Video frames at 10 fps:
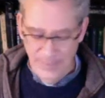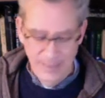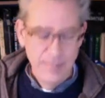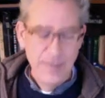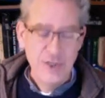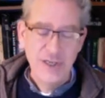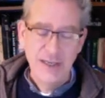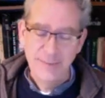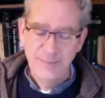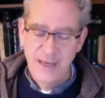
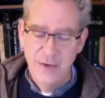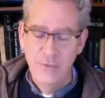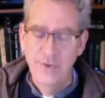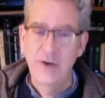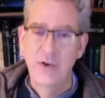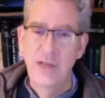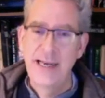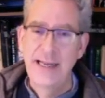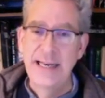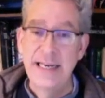Michigan and North
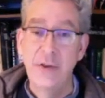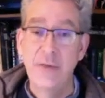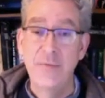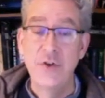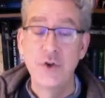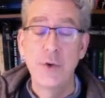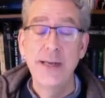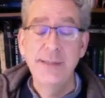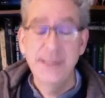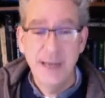Carolina. He loved the
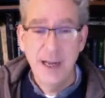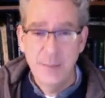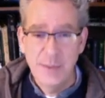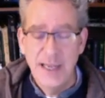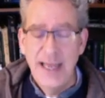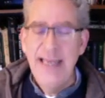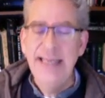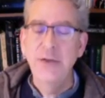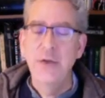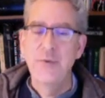train stops.
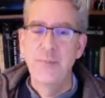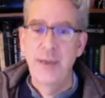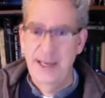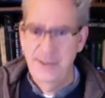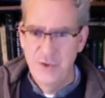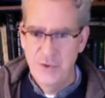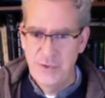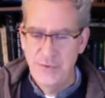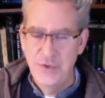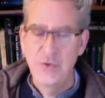He loved the passengers
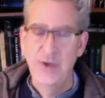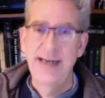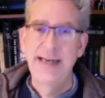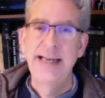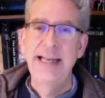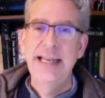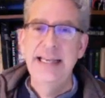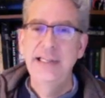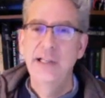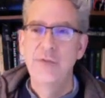on the train.
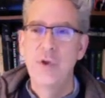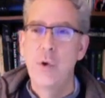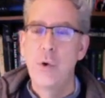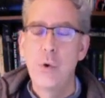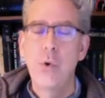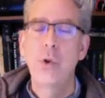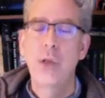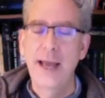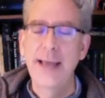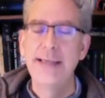He loved the
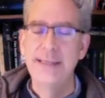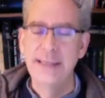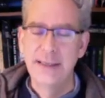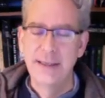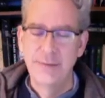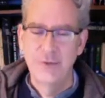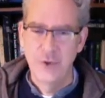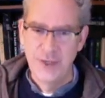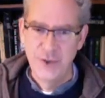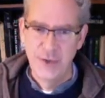whole idea of
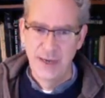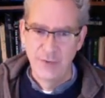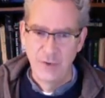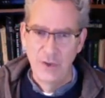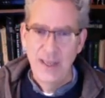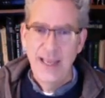train travel.